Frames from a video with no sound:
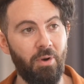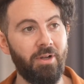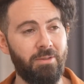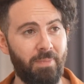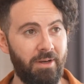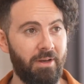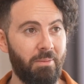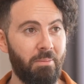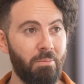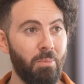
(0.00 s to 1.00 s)
are
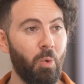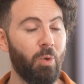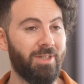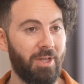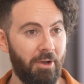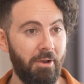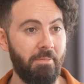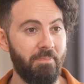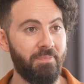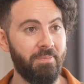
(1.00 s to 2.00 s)
spending more
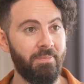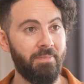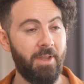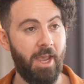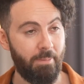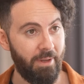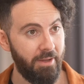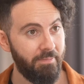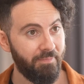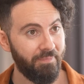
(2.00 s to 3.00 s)
time happy,